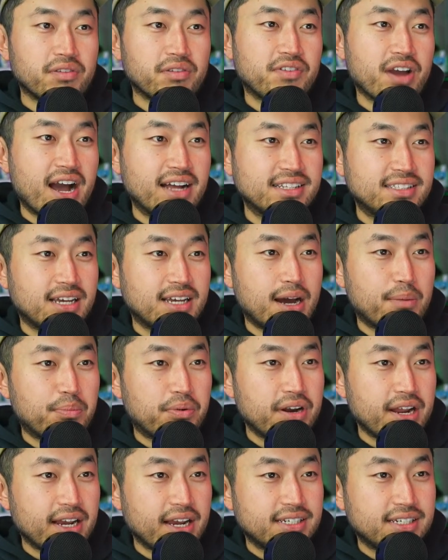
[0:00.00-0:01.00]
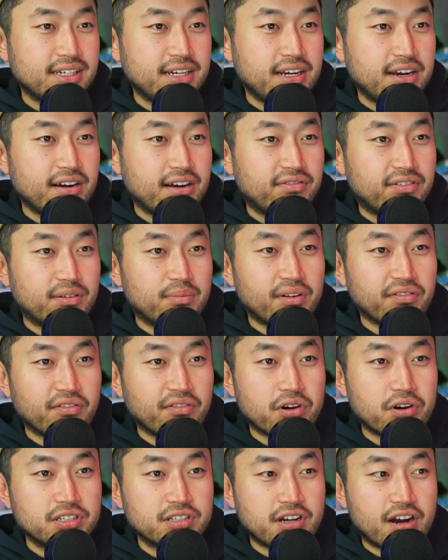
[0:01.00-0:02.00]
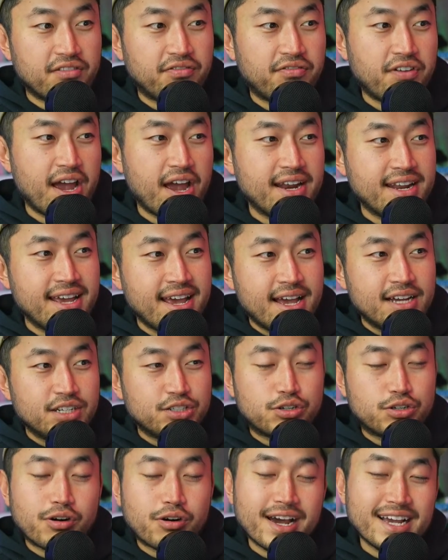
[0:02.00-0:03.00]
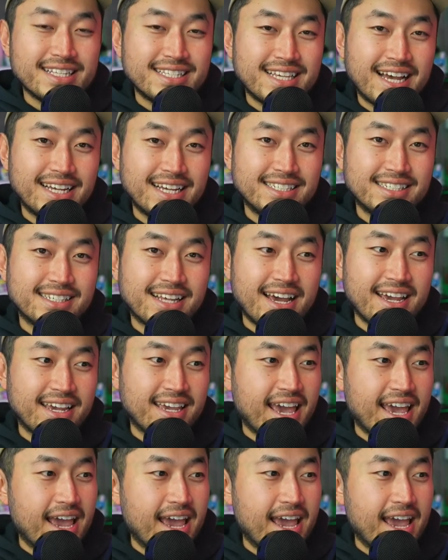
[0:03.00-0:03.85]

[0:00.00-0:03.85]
We've got a prediction here from, of course, our friend Troy Teslake,